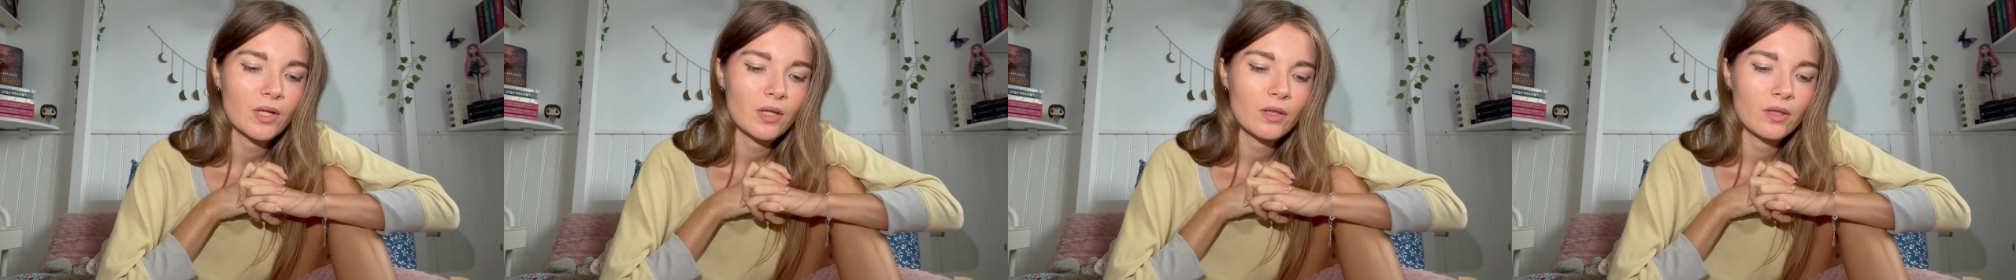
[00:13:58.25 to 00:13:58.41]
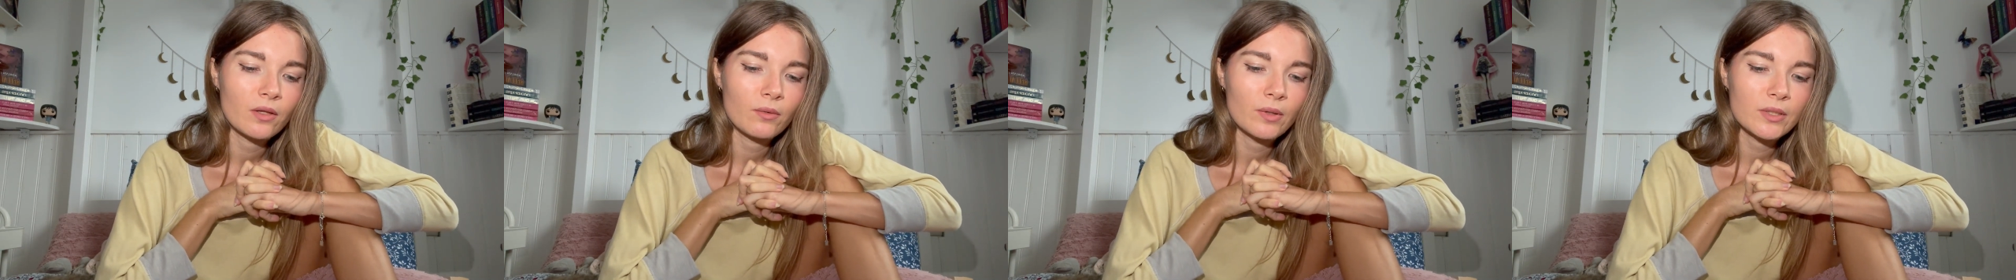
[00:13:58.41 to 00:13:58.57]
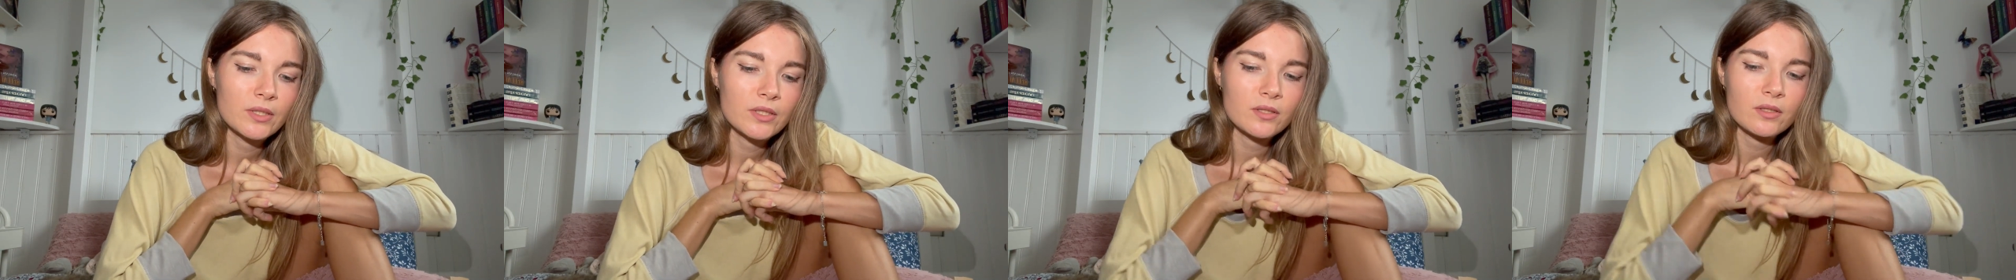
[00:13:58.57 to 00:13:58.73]

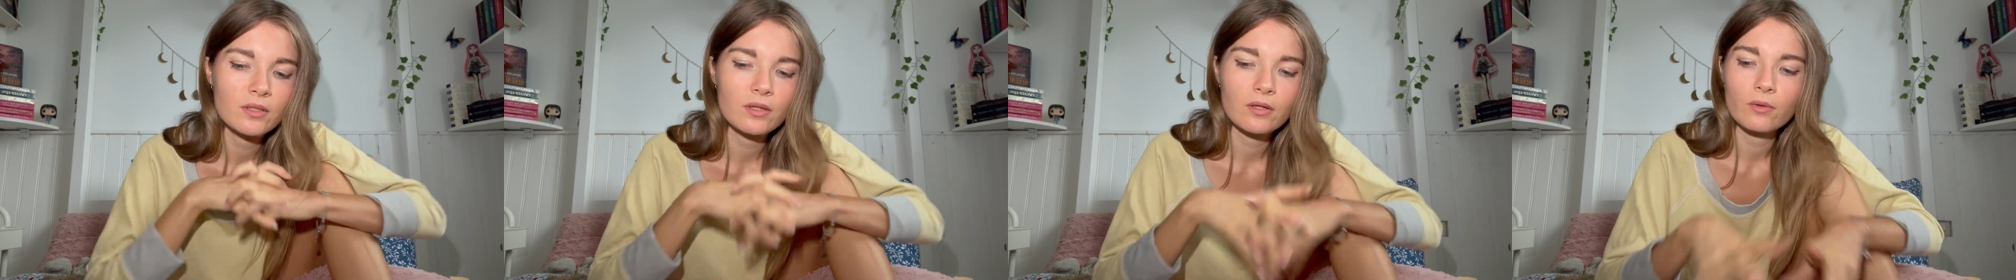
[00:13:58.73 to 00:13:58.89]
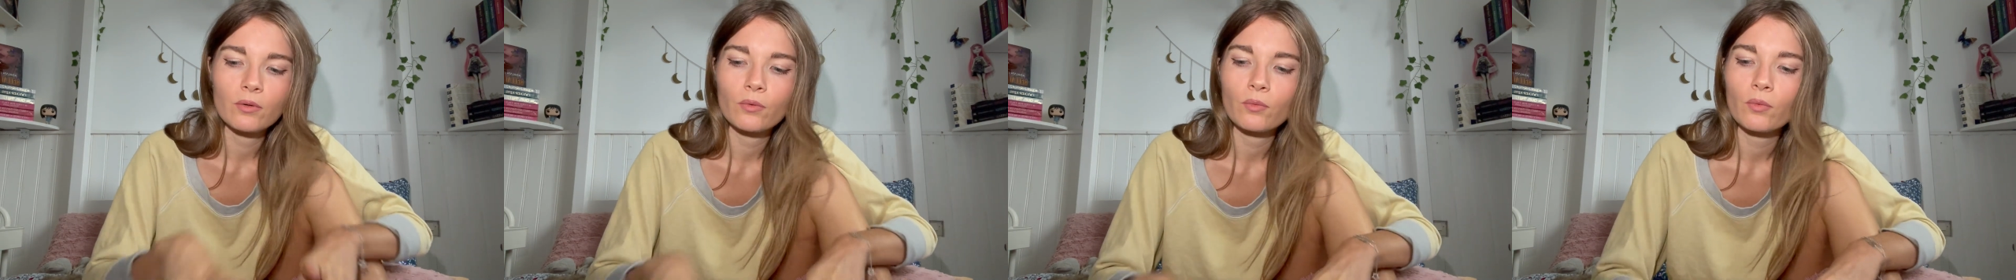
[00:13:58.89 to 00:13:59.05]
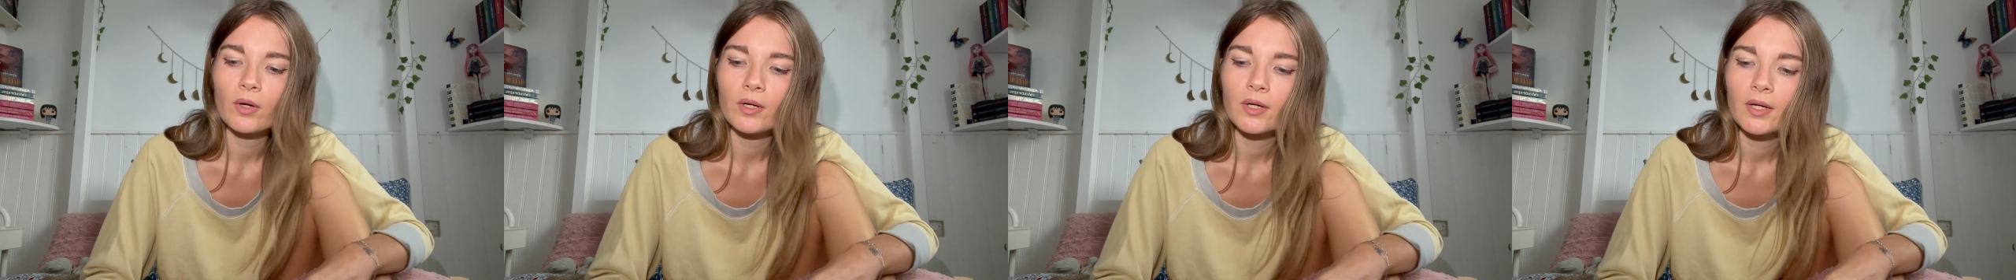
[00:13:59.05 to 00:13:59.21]
what's the
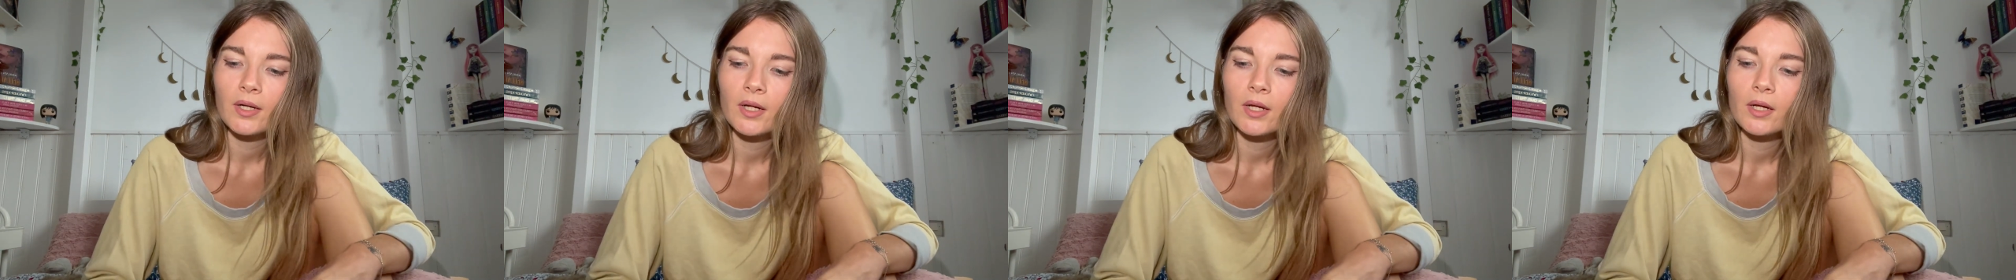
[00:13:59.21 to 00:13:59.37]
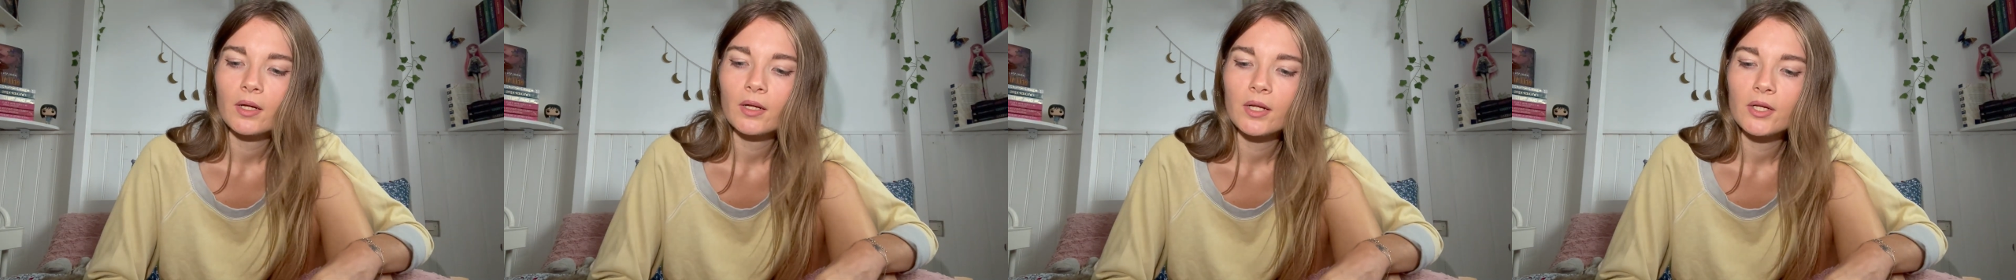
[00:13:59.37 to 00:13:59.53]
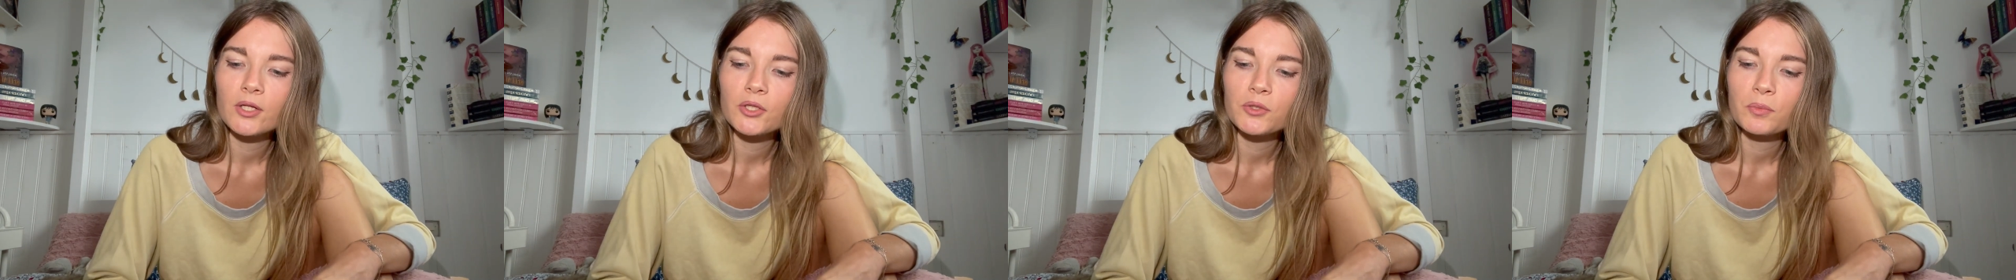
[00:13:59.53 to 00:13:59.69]
word in
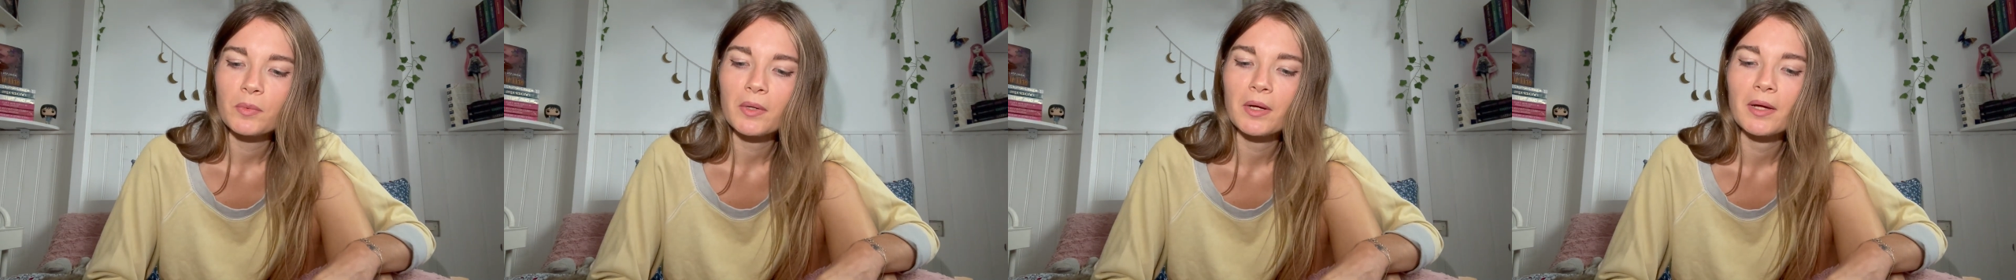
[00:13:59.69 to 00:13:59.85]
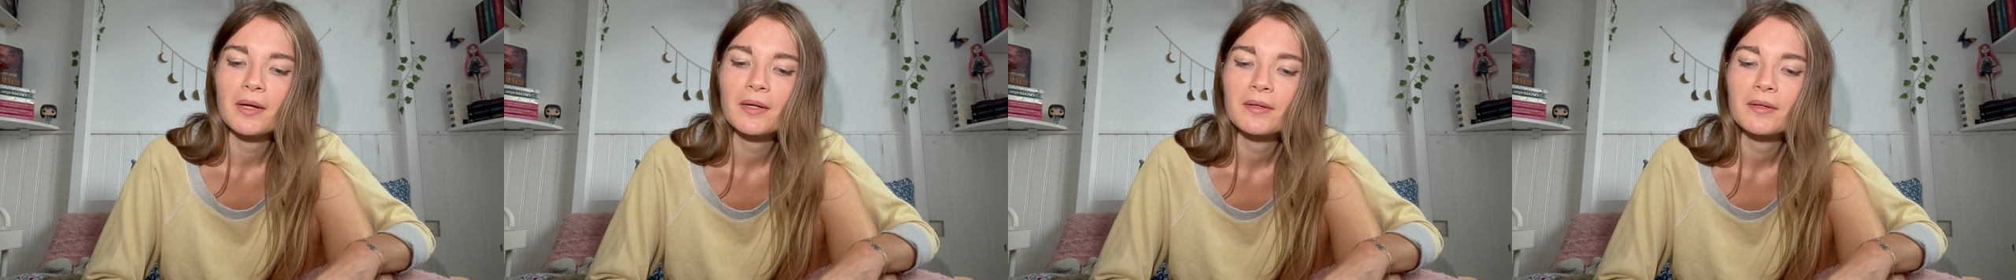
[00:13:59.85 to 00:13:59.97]
English, but